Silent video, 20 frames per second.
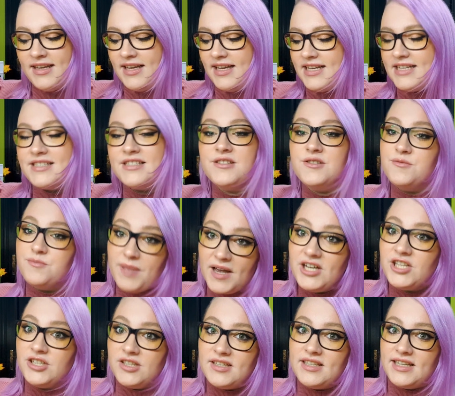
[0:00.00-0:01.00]

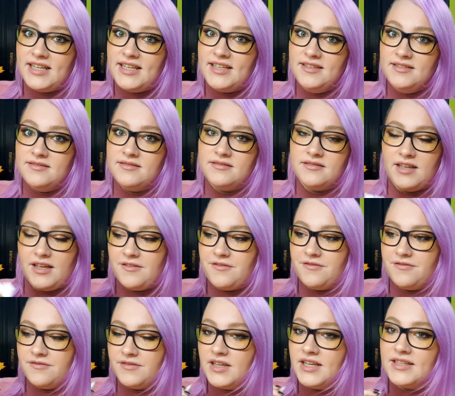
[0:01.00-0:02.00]
especially
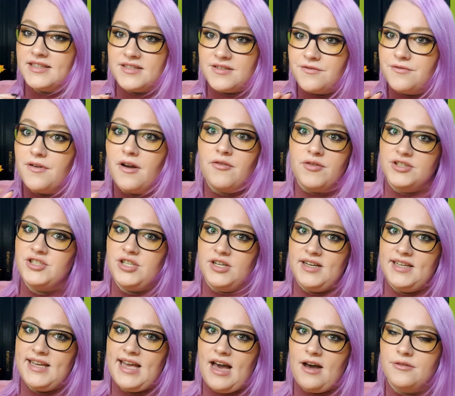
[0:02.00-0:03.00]
if it's very
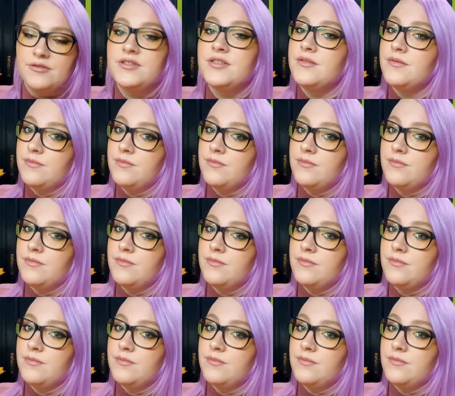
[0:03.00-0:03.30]
chilly out.